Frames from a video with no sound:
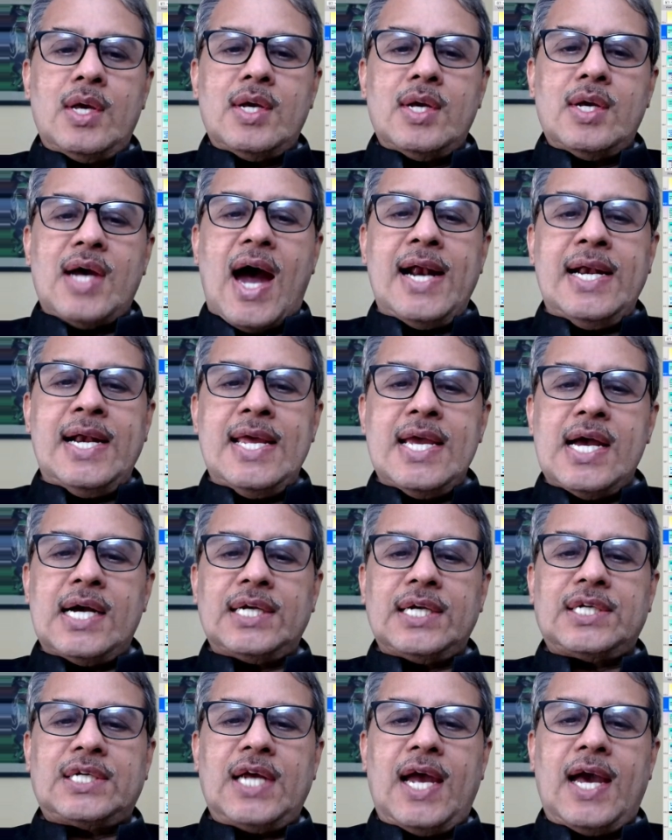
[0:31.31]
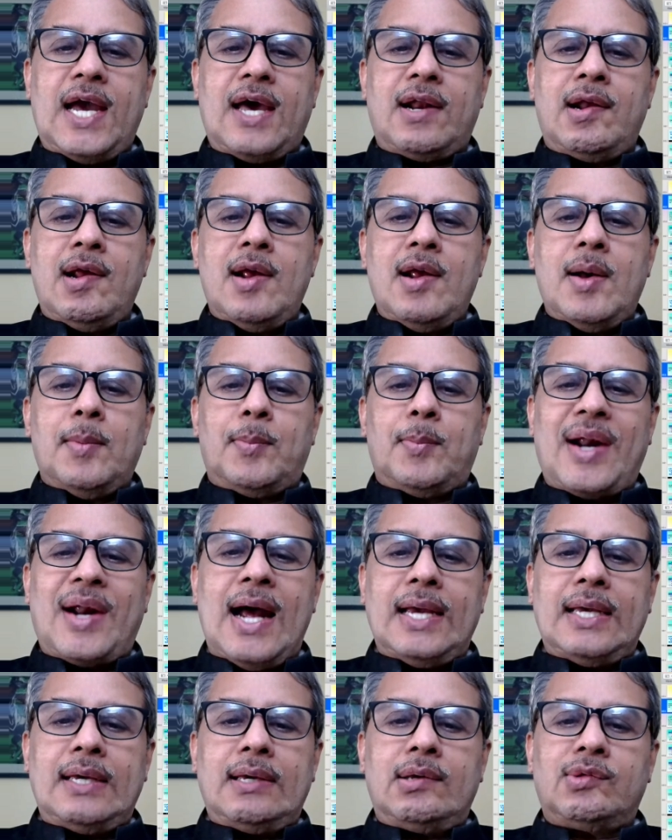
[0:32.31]
Idea share
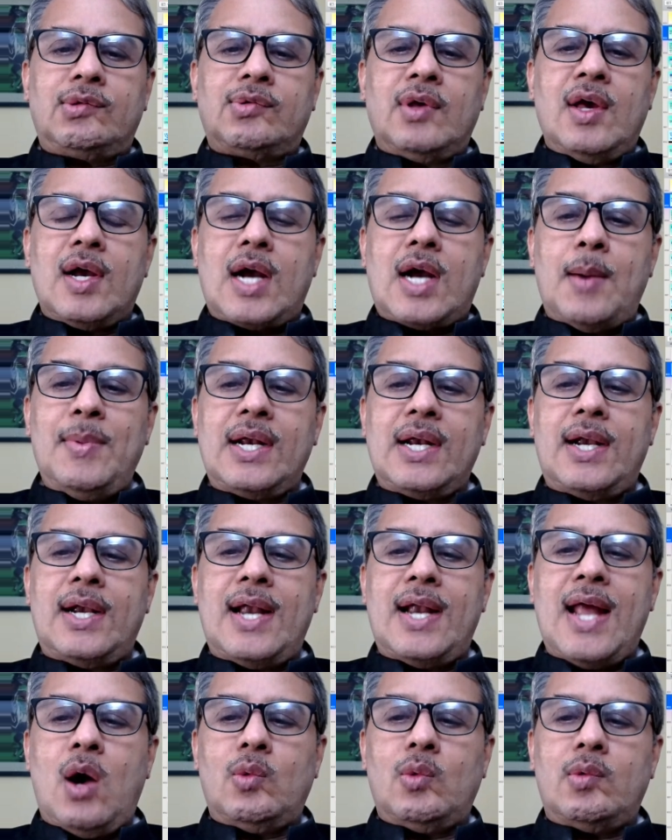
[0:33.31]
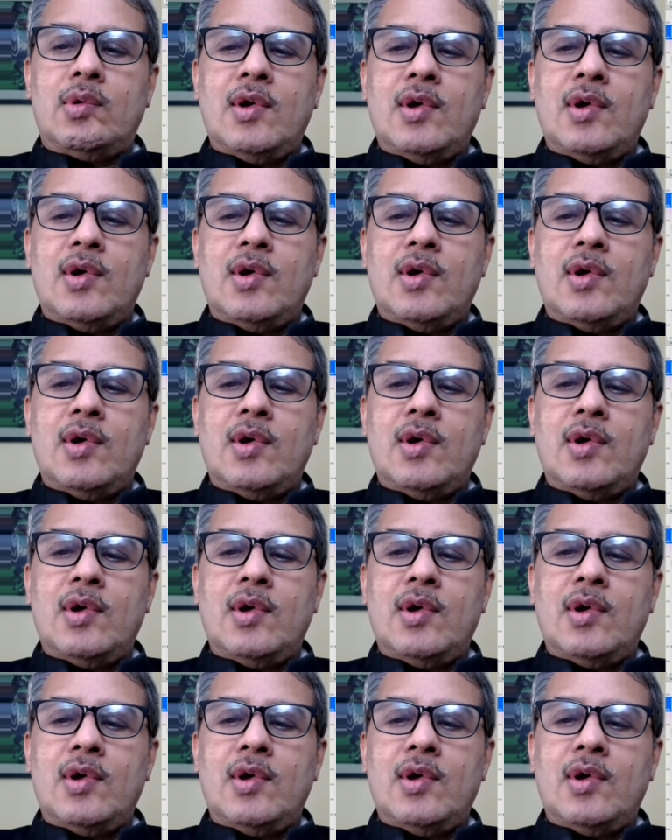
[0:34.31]
price coming down.